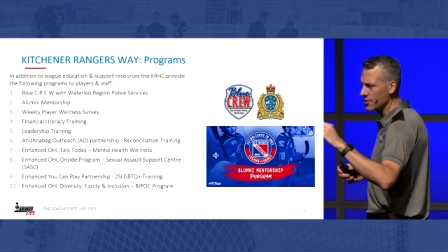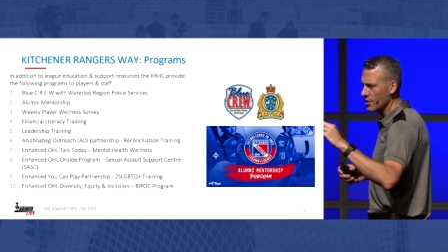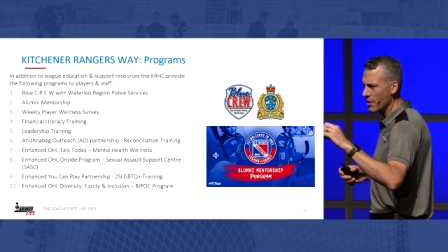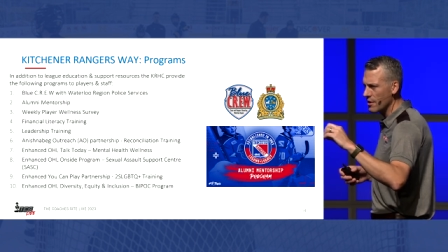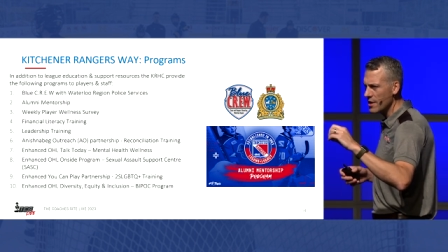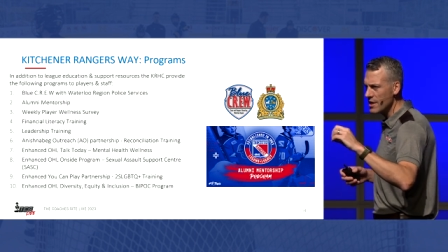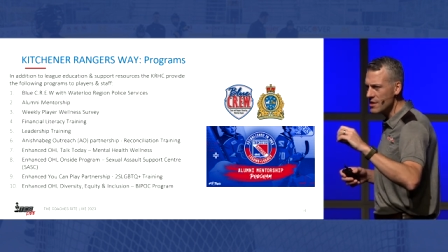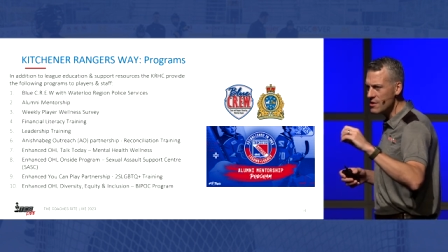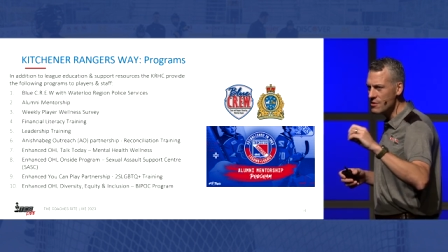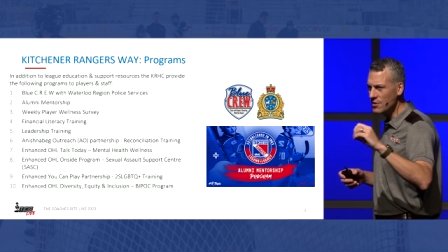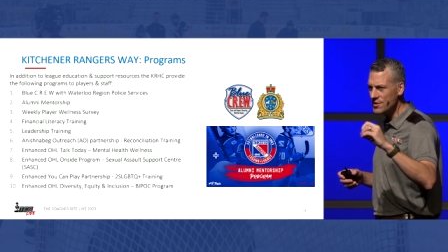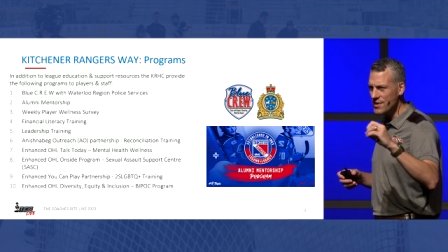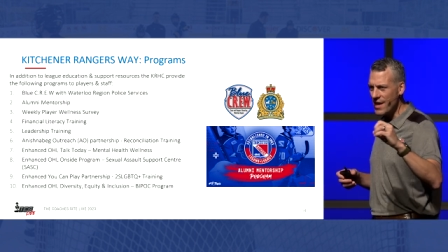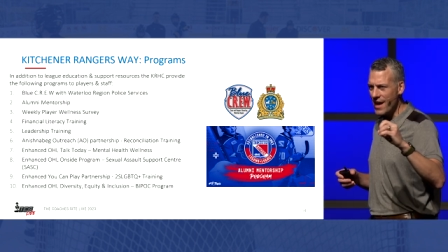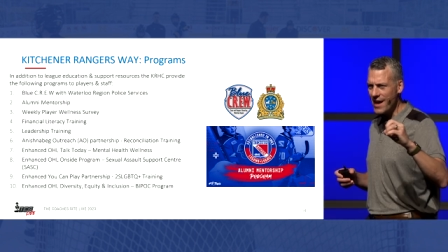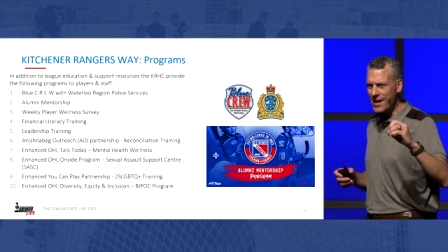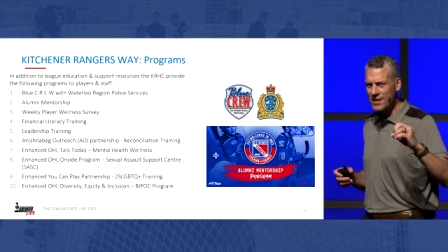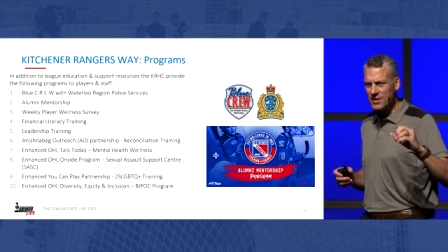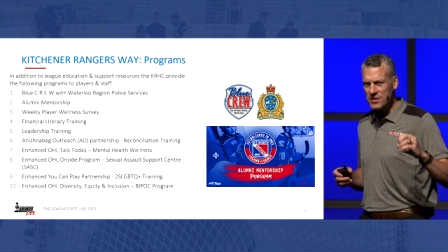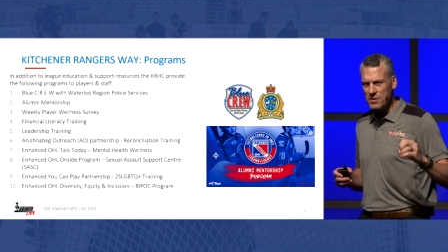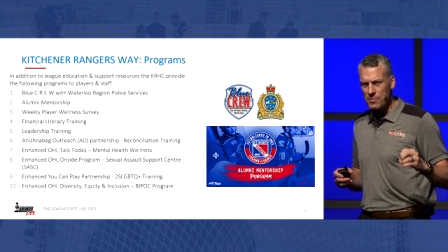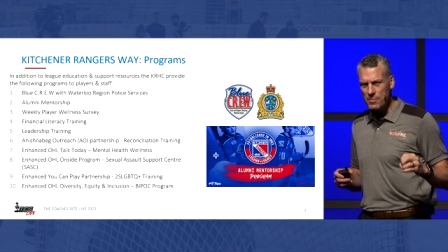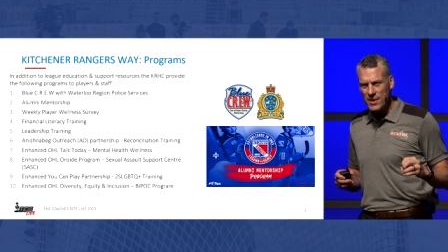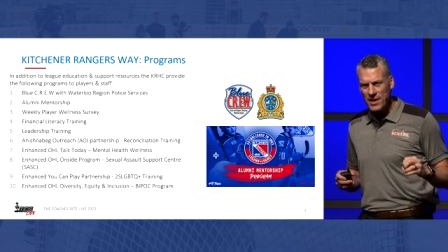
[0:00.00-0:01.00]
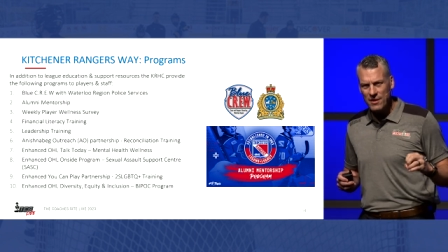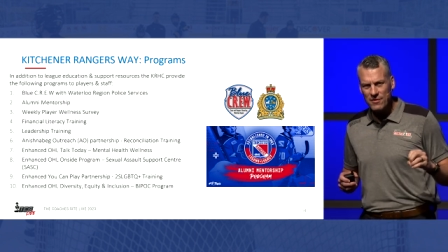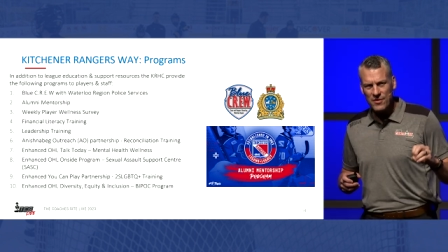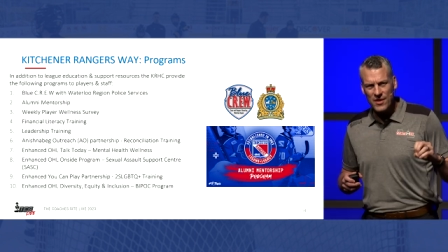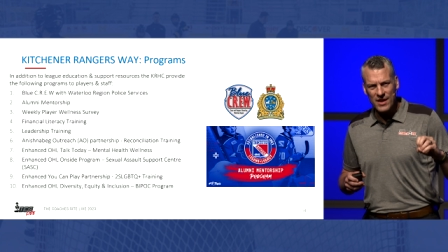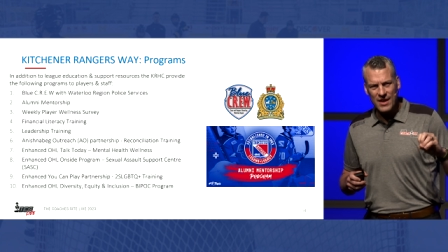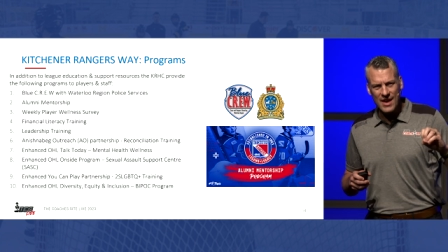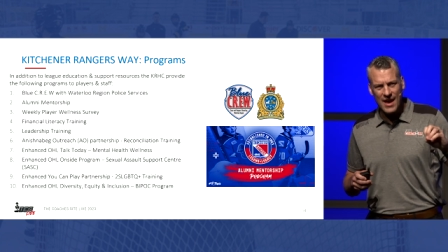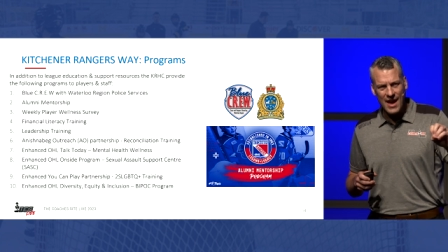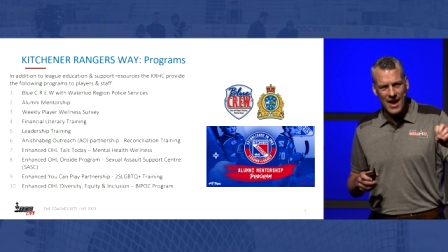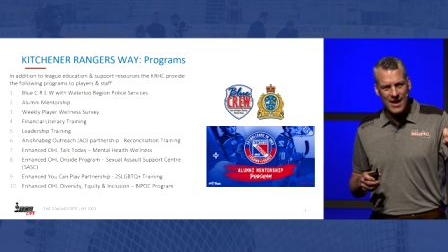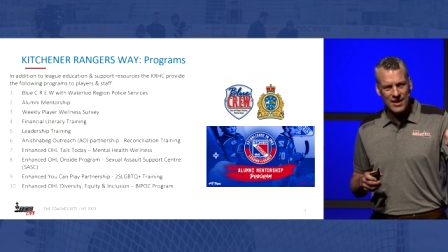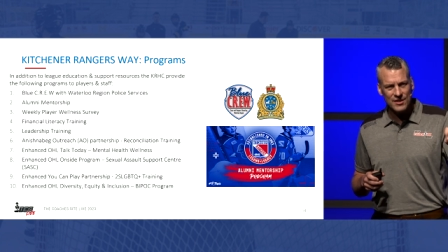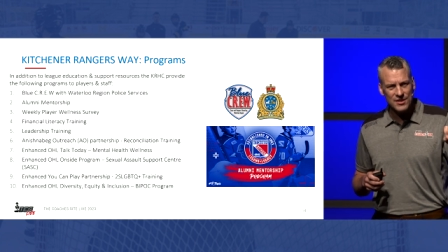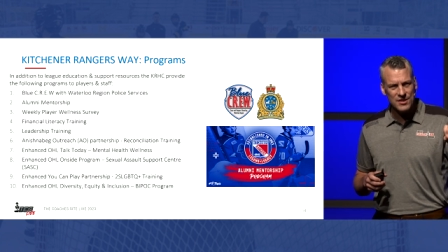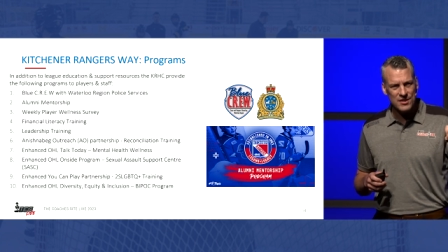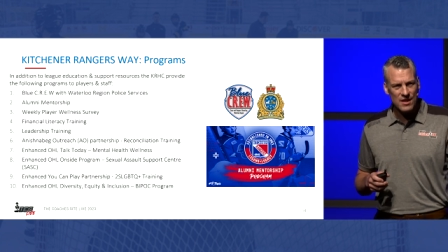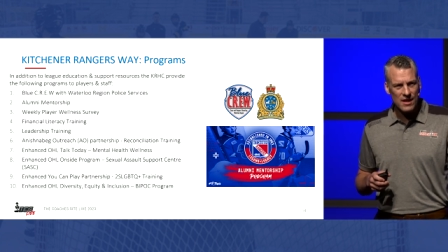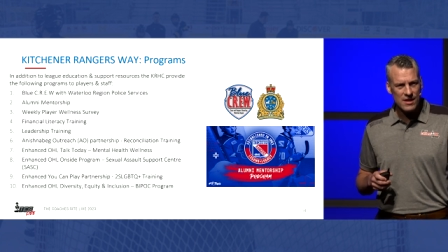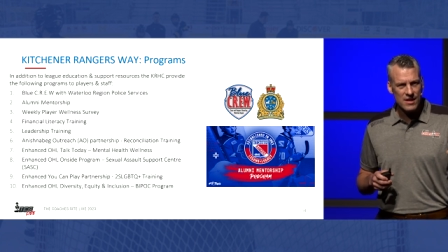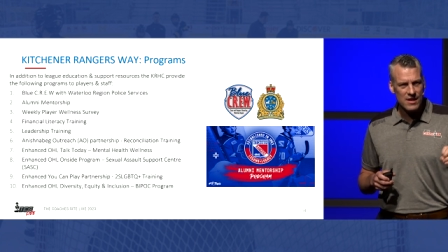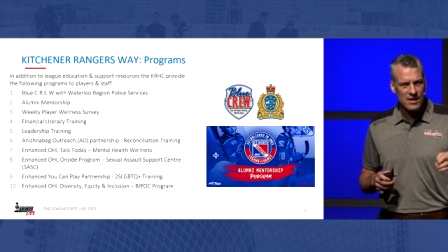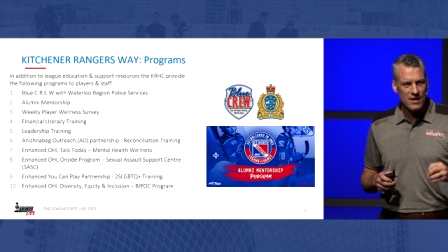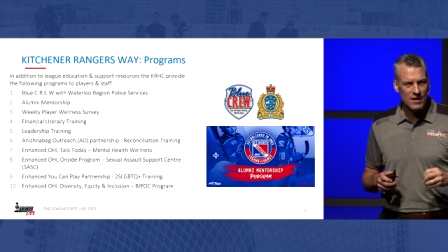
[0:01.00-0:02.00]
So I'm going to use that as a bit of the case
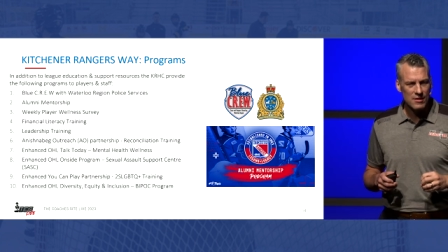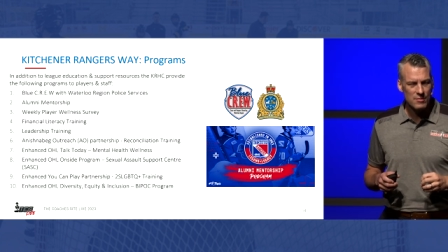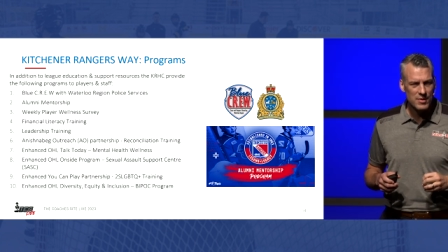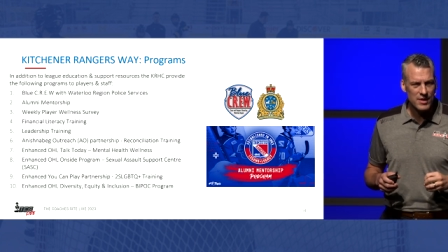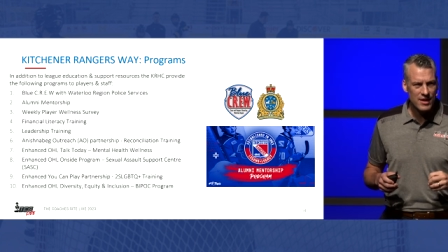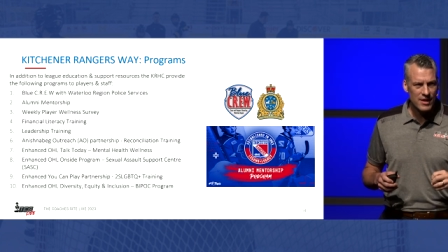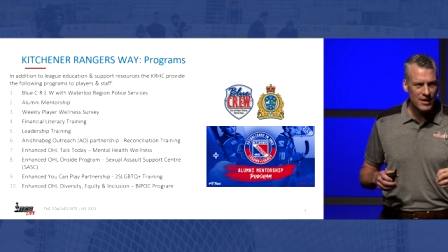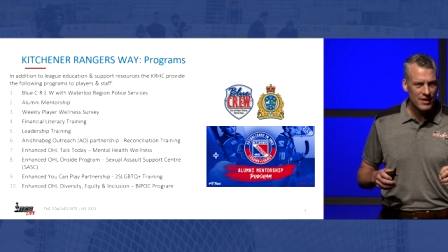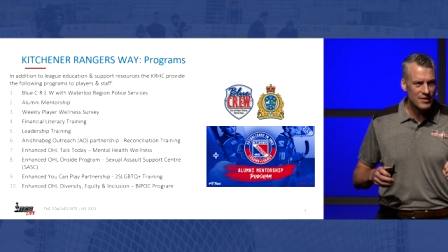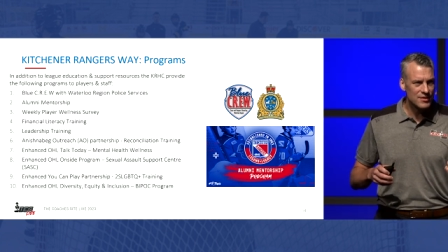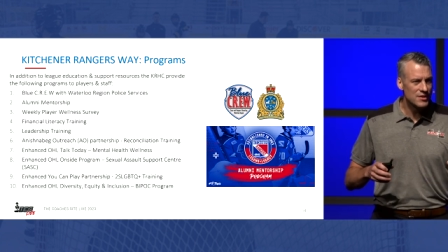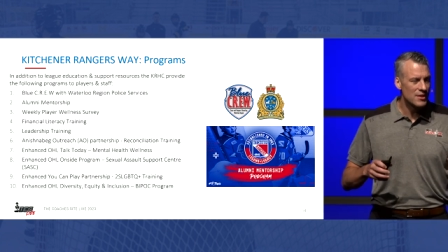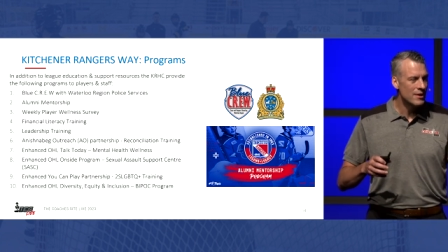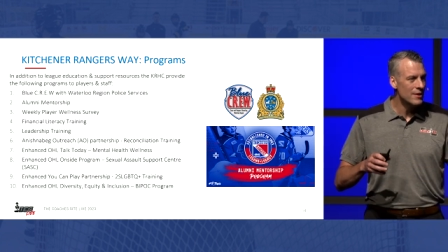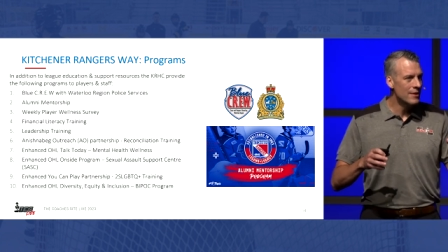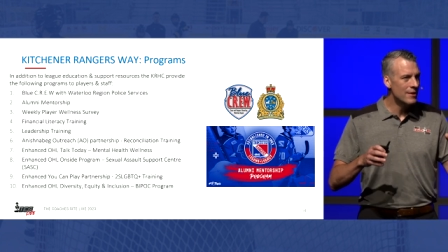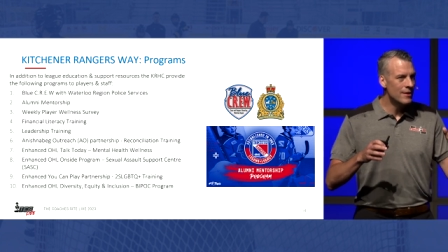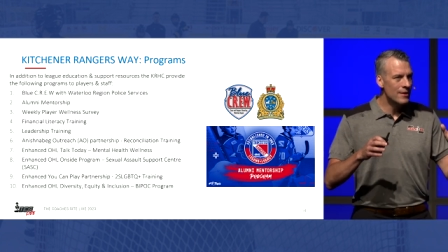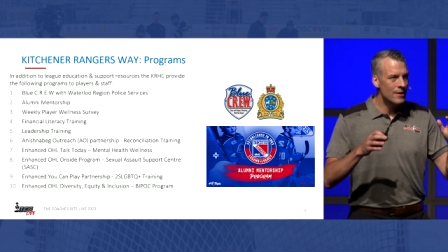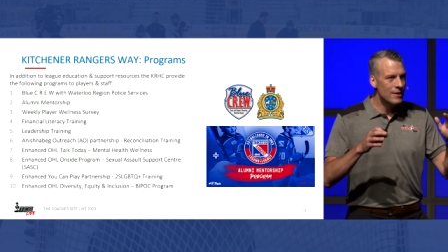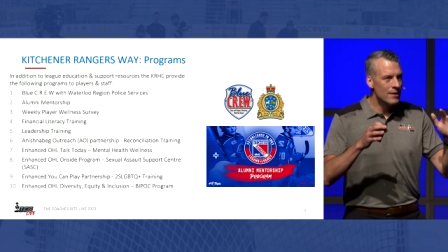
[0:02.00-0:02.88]
study here, because